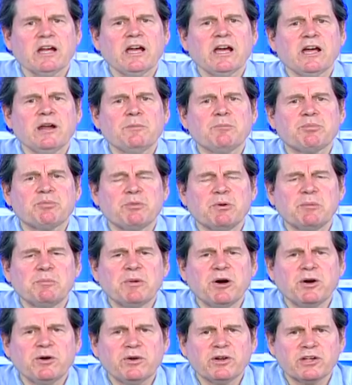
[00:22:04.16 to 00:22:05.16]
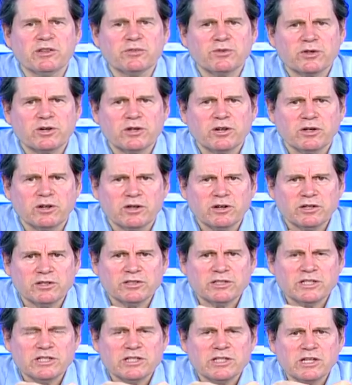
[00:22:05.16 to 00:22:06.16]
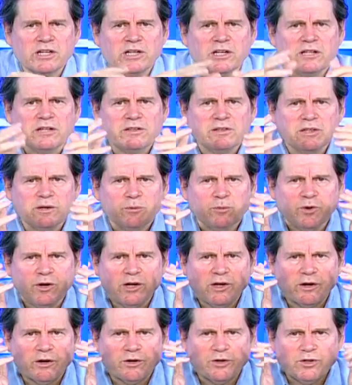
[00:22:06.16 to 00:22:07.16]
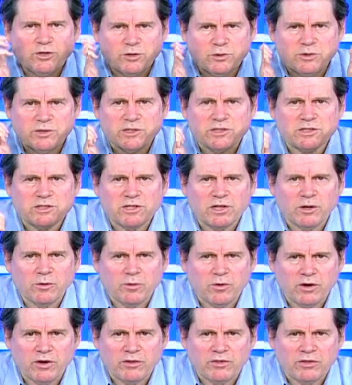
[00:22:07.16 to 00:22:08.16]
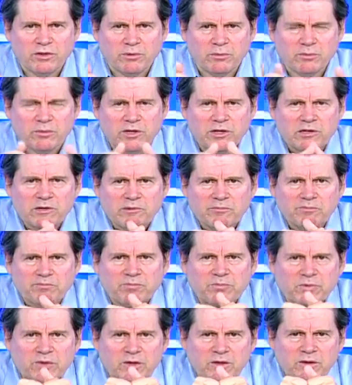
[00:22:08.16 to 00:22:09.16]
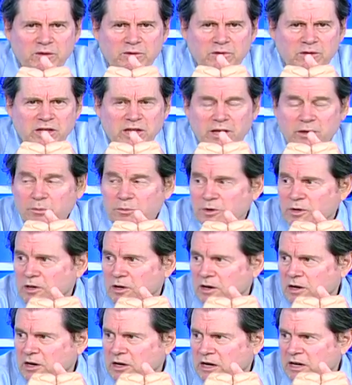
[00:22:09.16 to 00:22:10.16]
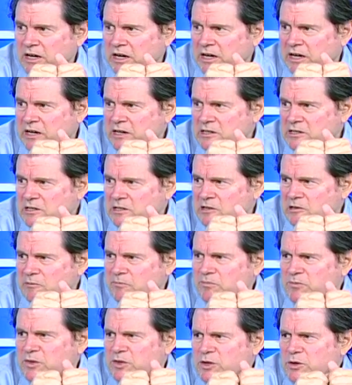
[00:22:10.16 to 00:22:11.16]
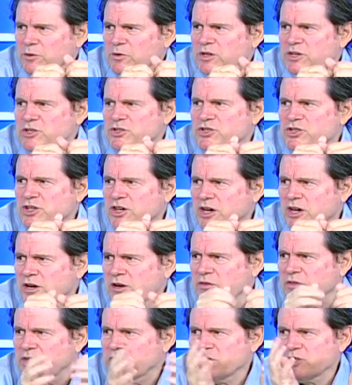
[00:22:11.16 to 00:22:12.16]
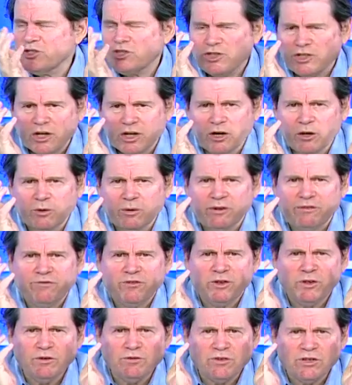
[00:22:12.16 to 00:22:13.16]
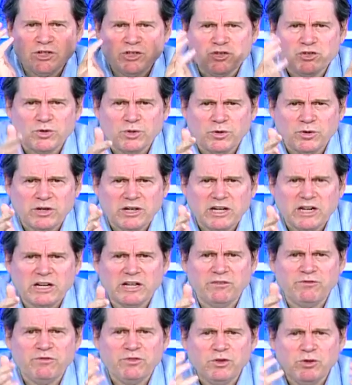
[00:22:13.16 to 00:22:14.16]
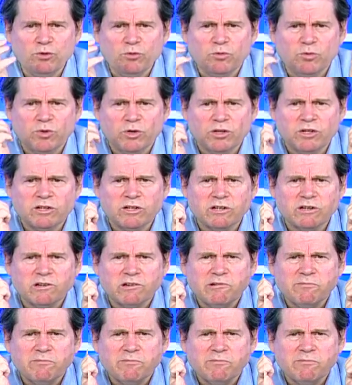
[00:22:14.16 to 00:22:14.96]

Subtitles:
and promote other causes that we are doing so on the Get Real Alliance. You can share this show if you've enjoyed it, if you want